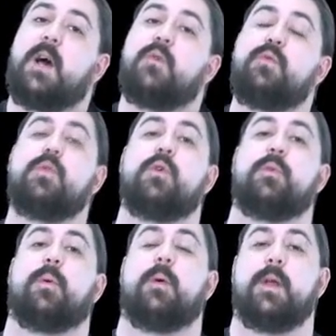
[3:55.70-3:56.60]
That's when
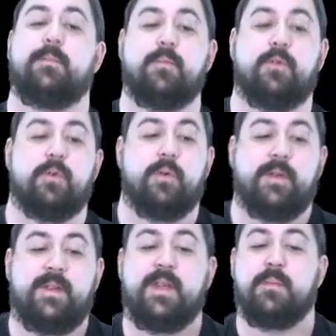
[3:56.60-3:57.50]
the demotion,
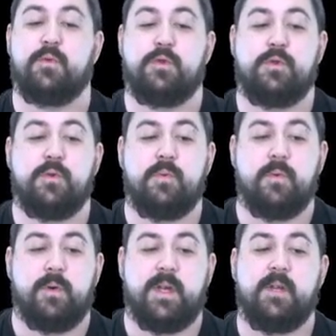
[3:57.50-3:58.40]
returning to a
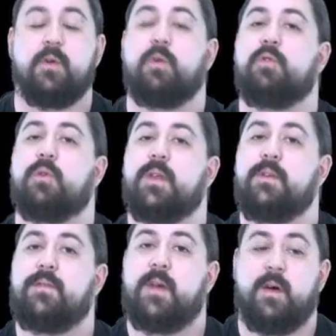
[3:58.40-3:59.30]
more accurate
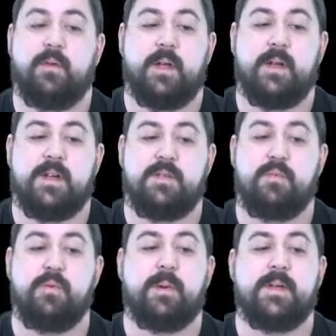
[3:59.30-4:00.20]
address type, can
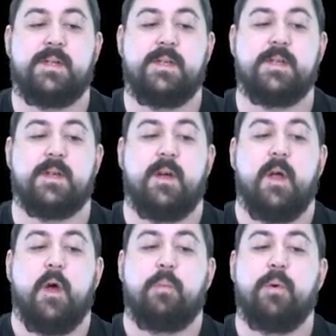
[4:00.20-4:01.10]
cause a real
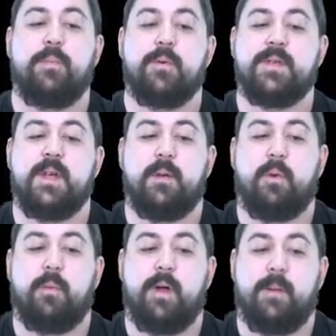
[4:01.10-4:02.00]
problem. In this
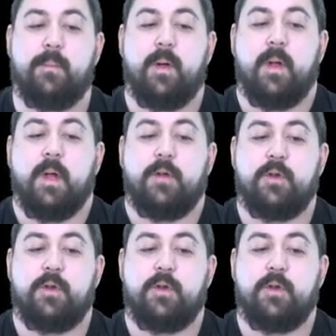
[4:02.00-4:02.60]
case of implicit